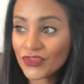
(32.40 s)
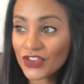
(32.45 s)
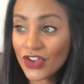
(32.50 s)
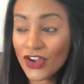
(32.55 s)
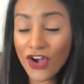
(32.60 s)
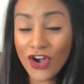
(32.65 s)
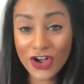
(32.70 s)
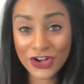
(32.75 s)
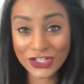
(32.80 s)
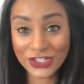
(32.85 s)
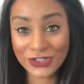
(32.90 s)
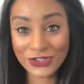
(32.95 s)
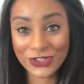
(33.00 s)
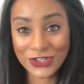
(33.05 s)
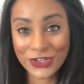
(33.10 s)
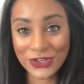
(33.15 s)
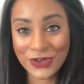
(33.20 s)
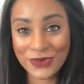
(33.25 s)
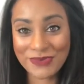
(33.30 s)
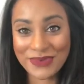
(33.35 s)
on
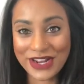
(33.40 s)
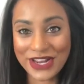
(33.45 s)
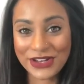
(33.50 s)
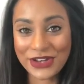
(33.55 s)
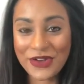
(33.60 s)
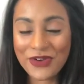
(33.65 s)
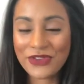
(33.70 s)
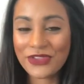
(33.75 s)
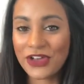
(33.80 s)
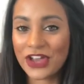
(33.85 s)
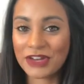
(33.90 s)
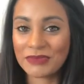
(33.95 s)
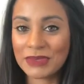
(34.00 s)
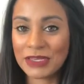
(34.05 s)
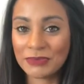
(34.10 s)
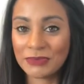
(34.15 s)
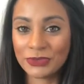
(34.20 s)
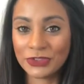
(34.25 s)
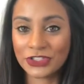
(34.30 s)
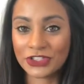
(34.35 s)
YouTube, and I know a lot of
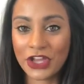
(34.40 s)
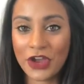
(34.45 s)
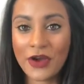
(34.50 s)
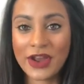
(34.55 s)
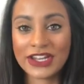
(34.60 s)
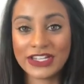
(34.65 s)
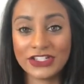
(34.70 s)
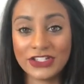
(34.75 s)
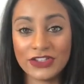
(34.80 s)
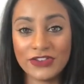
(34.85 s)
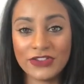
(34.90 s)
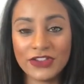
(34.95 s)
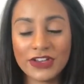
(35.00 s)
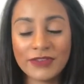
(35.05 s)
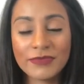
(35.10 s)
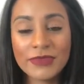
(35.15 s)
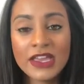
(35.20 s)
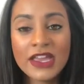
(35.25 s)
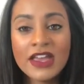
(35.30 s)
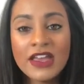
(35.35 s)
people go ahead and do
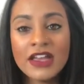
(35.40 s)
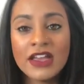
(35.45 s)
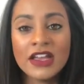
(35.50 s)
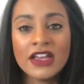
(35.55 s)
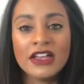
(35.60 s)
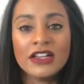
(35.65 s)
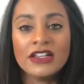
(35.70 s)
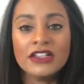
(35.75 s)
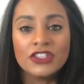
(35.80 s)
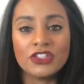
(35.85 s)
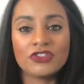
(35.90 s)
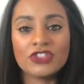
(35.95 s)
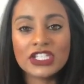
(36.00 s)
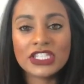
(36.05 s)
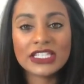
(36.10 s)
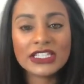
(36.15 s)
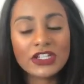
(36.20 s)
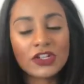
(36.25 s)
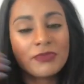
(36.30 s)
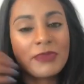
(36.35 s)
them. So just
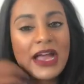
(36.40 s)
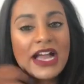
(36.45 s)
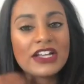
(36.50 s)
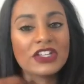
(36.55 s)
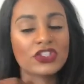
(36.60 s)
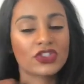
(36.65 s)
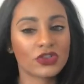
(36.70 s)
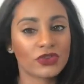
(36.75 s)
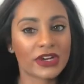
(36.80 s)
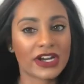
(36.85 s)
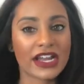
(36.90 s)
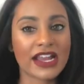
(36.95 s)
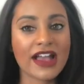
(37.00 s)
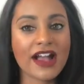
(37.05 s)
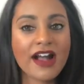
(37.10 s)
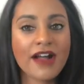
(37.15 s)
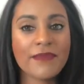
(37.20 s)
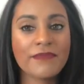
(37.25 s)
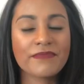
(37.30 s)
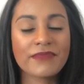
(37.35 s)
a little backstory,
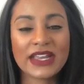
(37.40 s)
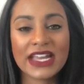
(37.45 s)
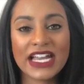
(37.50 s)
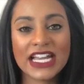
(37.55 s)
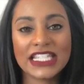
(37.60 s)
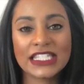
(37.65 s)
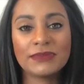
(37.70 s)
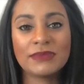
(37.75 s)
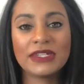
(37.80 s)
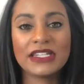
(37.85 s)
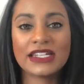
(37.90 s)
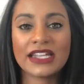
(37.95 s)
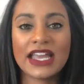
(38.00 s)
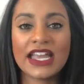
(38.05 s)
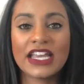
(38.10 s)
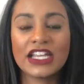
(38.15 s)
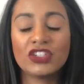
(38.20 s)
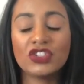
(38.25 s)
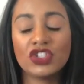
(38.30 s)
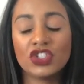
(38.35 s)
my husband and
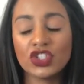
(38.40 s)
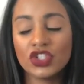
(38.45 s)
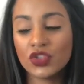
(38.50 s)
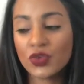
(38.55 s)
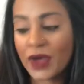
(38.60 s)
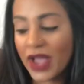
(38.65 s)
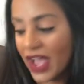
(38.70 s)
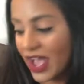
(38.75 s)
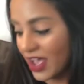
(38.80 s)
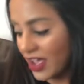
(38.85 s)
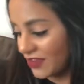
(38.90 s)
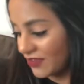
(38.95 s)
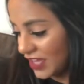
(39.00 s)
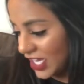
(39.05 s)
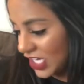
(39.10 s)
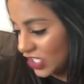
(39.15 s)
I do have a